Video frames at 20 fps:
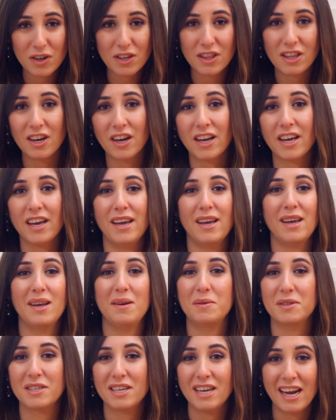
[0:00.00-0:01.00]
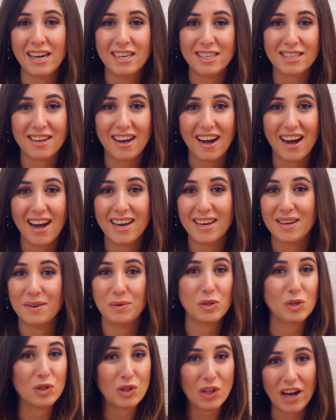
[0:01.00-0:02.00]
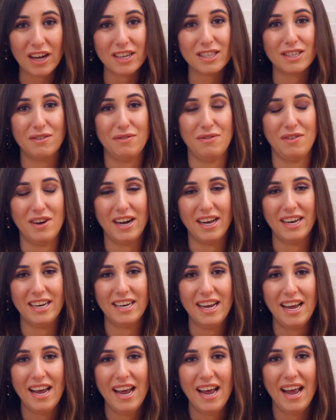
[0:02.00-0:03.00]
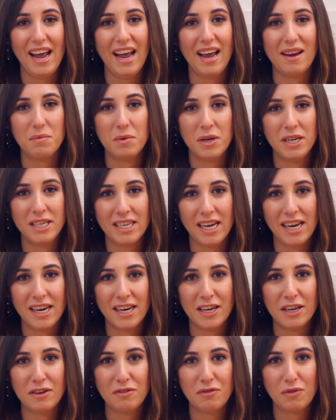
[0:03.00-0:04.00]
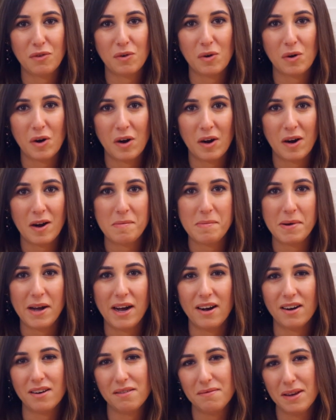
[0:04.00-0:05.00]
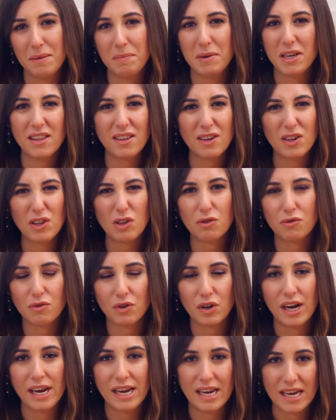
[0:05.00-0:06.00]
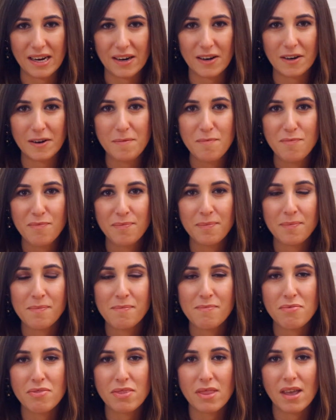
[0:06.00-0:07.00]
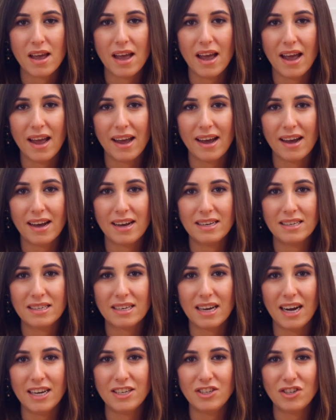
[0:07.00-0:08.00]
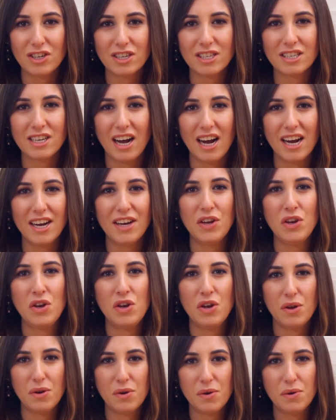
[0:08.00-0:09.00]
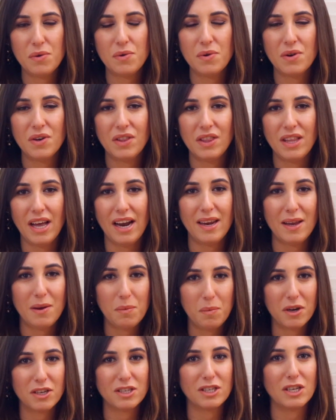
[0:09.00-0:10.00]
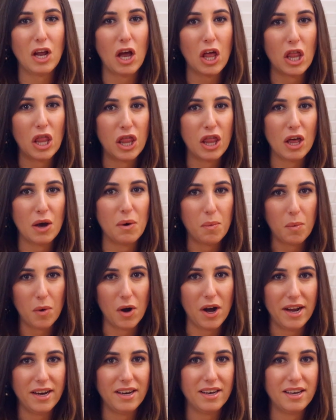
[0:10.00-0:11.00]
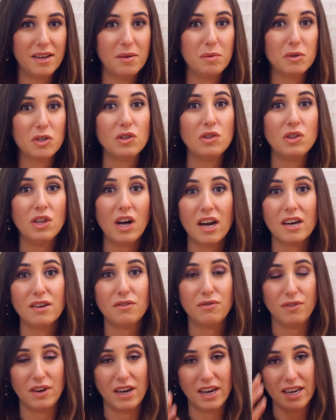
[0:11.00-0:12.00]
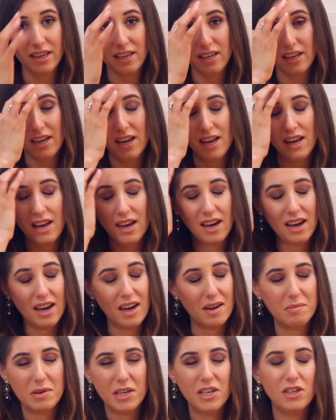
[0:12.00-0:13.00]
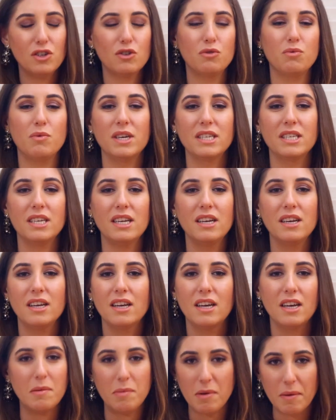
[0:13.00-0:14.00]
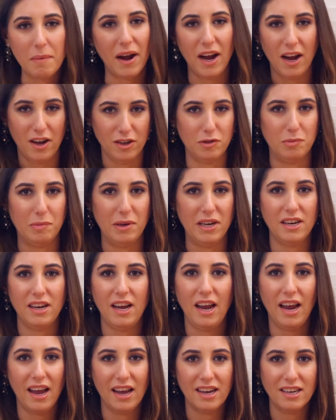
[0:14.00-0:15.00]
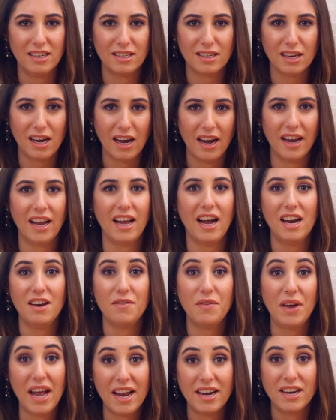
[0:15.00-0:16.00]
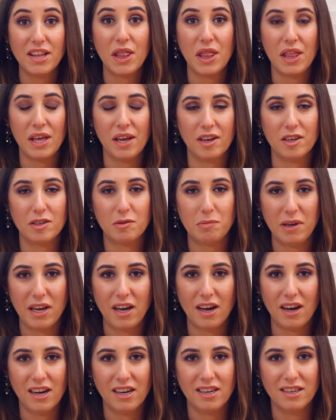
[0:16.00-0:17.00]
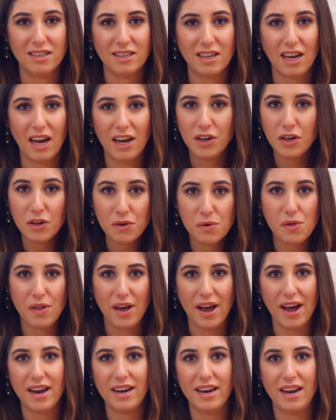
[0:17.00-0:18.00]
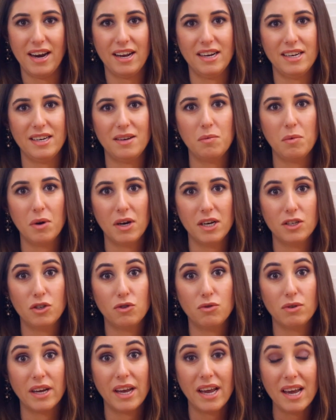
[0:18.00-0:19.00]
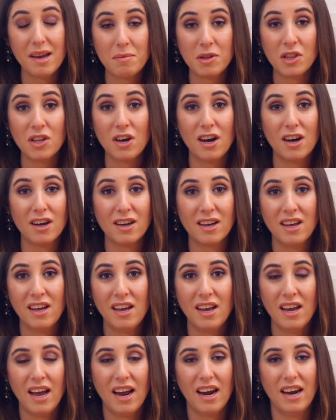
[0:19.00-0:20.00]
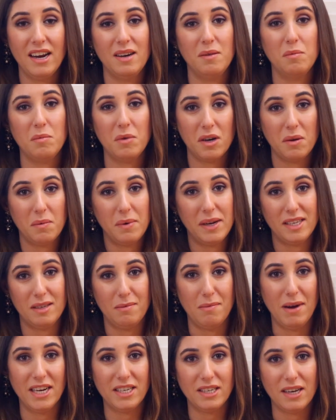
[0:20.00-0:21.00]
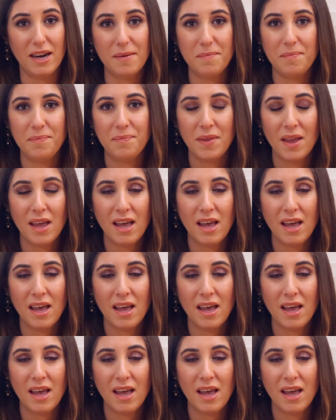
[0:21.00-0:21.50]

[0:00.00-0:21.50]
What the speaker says: good looking. He was a nice guy. He was lots of fun. And we dated for about maybe a little over a year. And I just kind of knew that he wasn't the one. He was a lot of fun. But he just wasn't going to be my husband. And I kind of ended things because I knew that, and I didn't want to string him along, and I didn't want to waste my time.